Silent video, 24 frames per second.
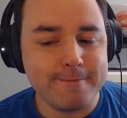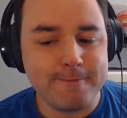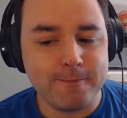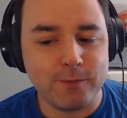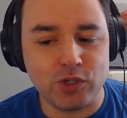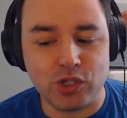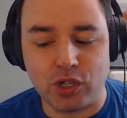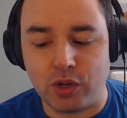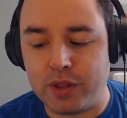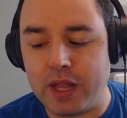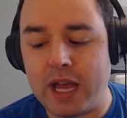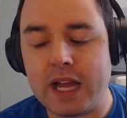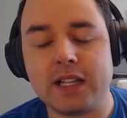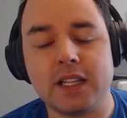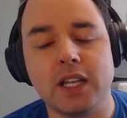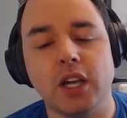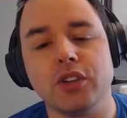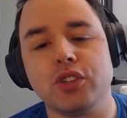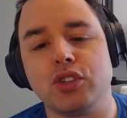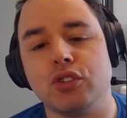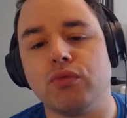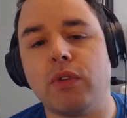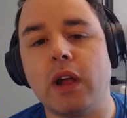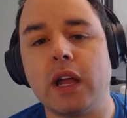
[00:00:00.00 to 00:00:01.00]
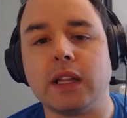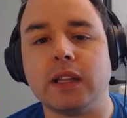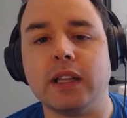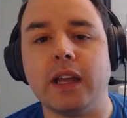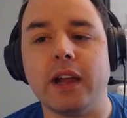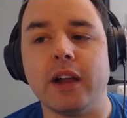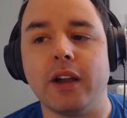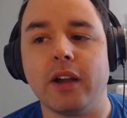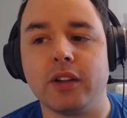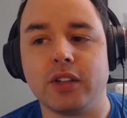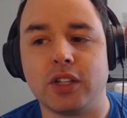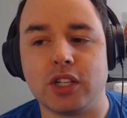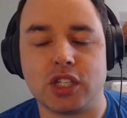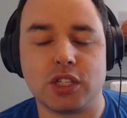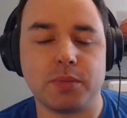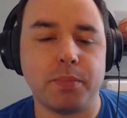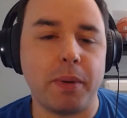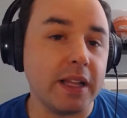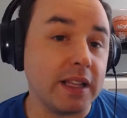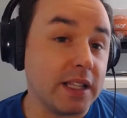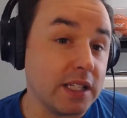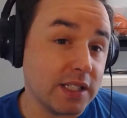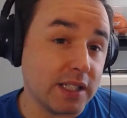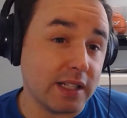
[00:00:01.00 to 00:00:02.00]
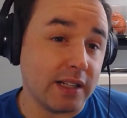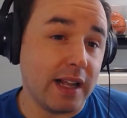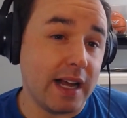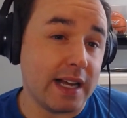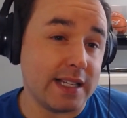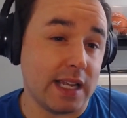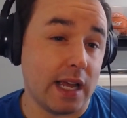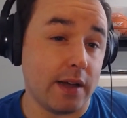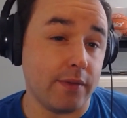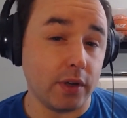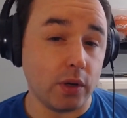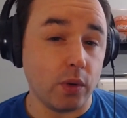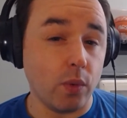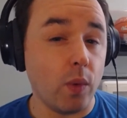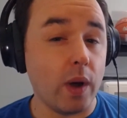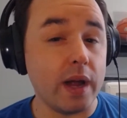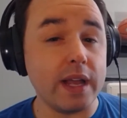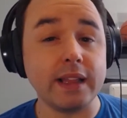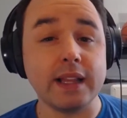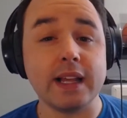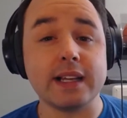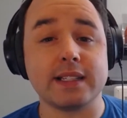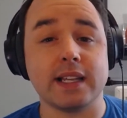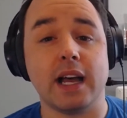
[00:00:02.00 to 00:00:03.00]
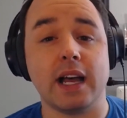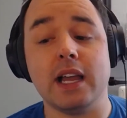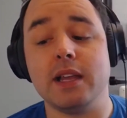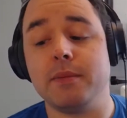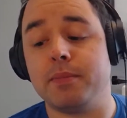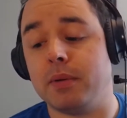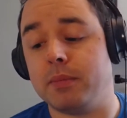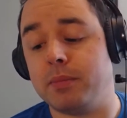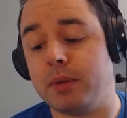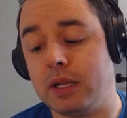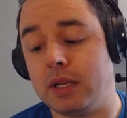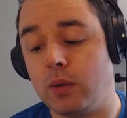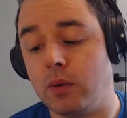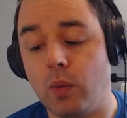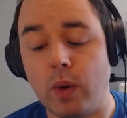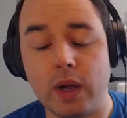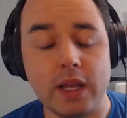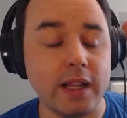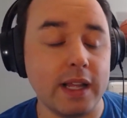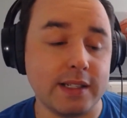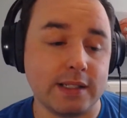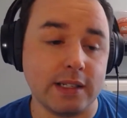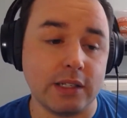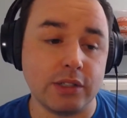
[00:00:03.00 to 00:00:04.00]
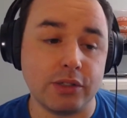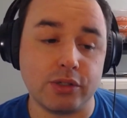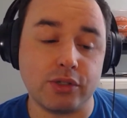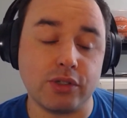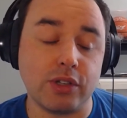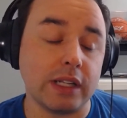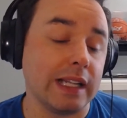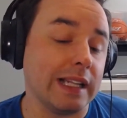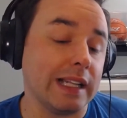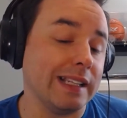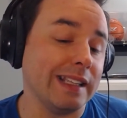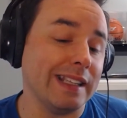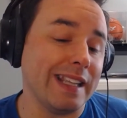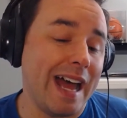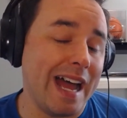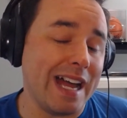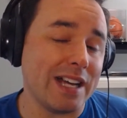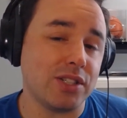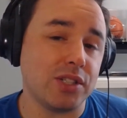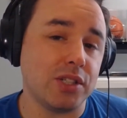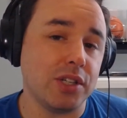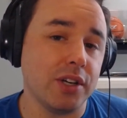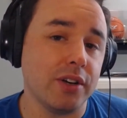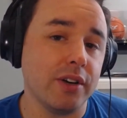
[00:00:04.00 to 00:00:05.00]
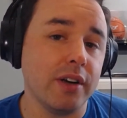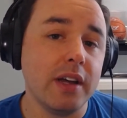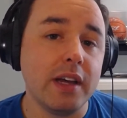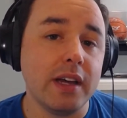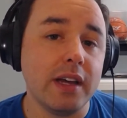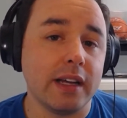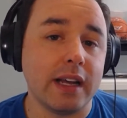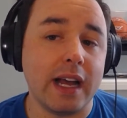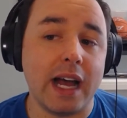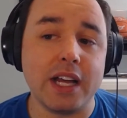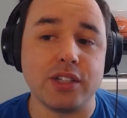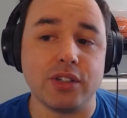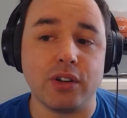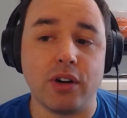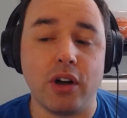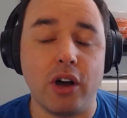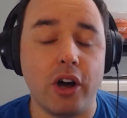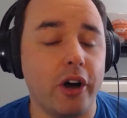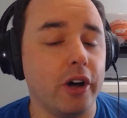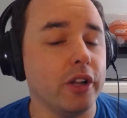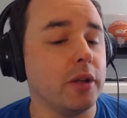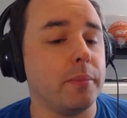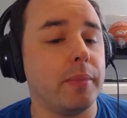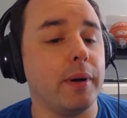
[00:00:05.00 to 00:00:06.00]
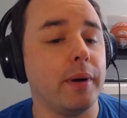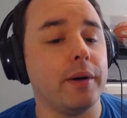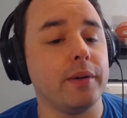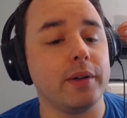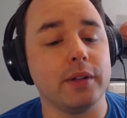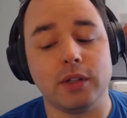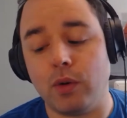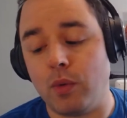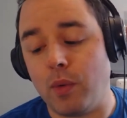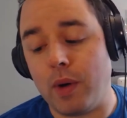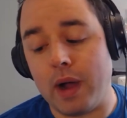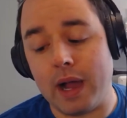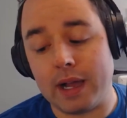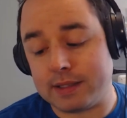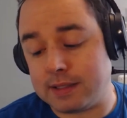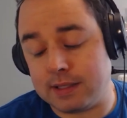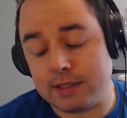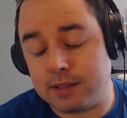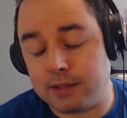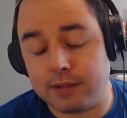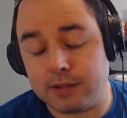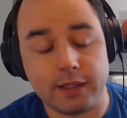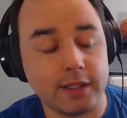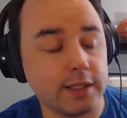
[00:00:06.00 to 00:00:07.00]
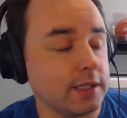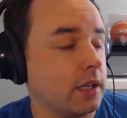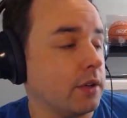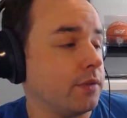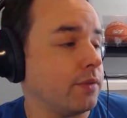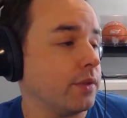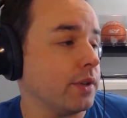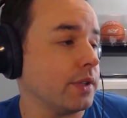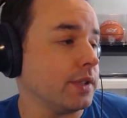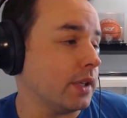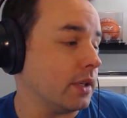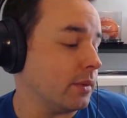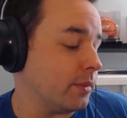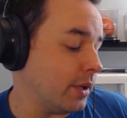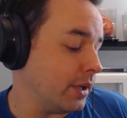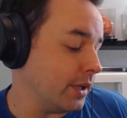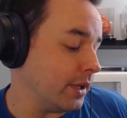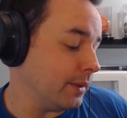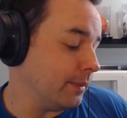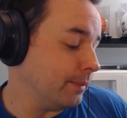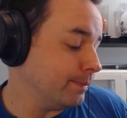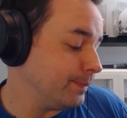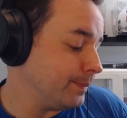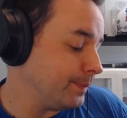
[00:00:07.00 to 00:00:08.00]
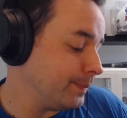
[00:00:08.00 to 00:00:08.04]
So that tells you right there, despite this class having way less hype and being way less interesting than last year, guys are all about it. The wax is still going to sell for a ton of money.